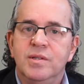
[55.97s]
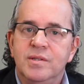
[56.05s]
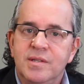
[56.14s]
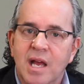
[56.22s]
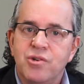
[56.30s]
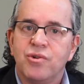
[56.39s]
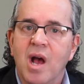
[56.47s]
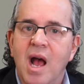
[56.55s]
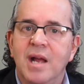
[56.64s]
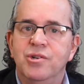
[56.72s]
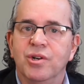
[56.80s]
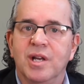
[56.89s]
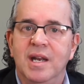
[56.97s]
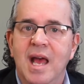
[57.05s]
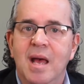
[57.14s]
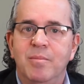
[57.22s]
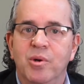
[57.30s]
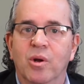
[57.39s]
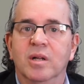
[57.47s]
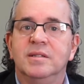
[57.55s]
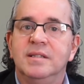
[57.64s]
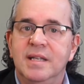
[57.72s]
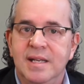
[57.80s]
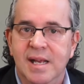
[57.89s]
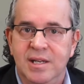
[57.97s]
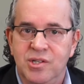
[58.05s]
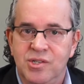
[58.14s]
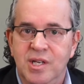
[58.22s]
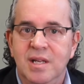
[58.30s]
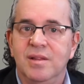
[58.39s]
tetrahydrocannabinol, THC,